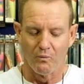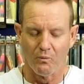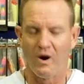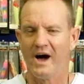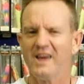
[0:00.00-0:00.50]

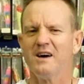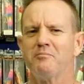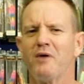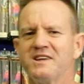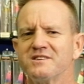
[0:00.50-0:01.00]
Why a
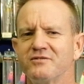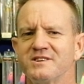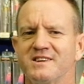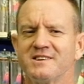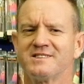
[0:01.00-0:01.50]
abrasive
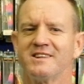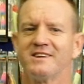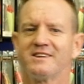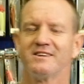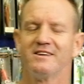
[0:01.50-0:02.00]

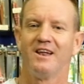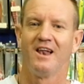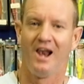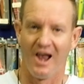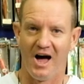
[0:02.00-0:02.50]
resistant
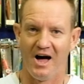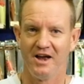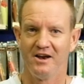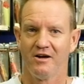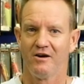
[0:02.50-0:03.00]

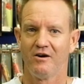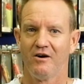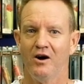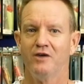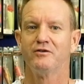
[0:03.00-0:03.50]
line
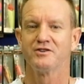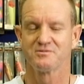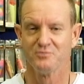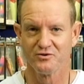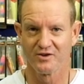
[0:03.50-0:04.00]
over a
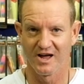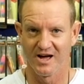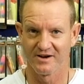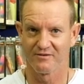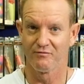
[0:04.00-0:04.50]
smooth
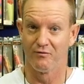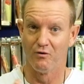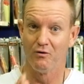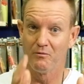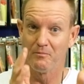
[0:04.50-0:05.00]
line
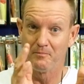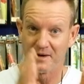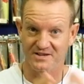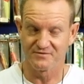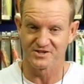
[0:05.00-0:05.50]
for
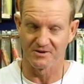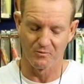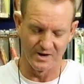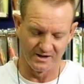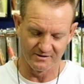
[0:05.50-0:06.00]
bass fishing?
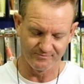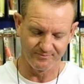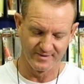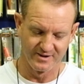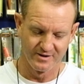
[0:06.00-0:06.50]
Well,
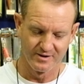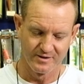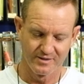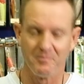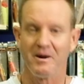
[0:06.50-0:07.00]

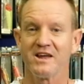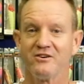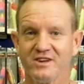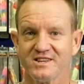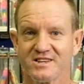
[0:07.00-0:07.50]
the main
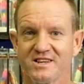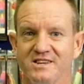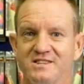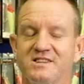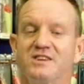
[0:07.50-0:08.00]
reason
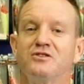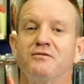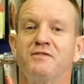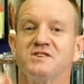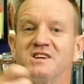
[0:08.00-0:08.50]
is you're
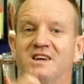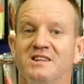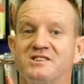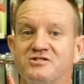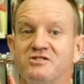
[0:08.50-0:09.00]
fishing
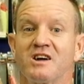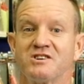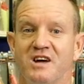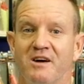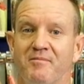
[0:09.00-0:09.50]
in
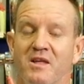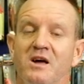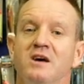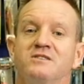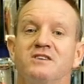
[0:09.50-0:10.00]
structure.
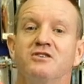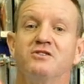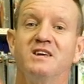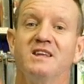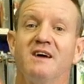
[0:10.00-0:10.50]
So you
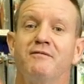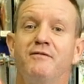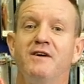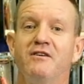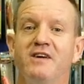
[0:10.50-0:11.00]
need a
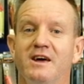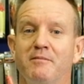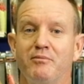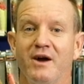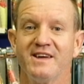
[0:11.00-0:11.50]
very
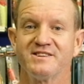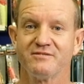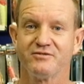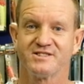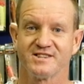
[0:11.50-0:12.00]

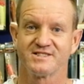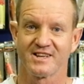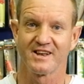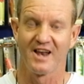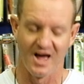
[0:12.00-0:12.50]
abrasive
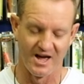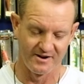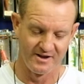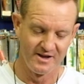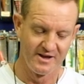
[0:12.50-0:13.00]
resistant line.
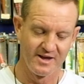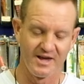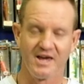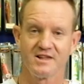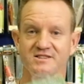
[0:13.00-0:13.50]

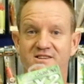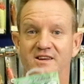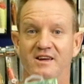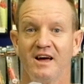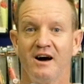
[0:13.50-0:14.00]
Hence
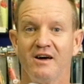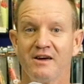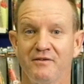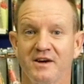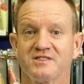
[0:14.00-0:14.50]
our
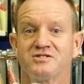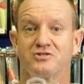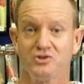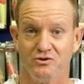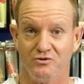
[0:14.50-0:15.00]

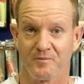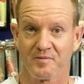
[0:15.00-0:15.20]
FX2,